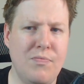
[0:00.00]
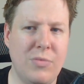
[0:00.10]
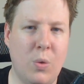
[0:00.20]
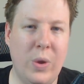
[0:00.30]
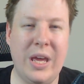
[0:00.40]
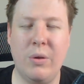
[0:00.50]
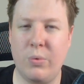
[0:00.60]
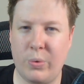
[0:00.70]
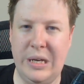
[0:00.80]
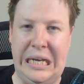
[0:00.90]
we can
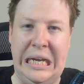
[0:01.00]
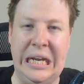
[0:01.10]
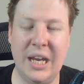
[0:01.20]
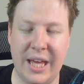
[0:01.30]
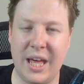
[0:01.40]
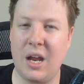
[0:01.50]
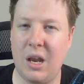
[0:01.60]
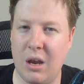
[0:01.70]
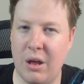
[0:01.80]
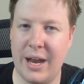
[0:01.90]
really get a
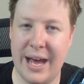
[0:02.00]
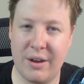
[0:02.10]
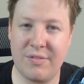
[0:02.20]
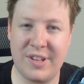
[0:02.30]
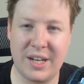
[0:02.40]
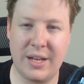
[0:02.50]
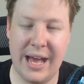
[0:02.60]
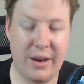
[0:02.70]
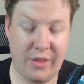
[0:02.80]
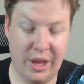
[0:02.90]
lot out
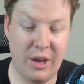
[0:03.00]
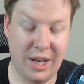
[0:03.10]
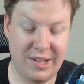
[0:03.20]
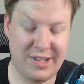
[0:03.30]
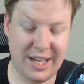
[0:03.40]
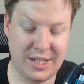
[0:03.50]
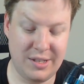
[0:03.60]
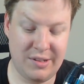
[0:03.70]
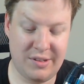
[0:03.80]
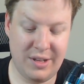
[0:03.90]
of the early
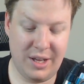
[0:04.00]
sectors.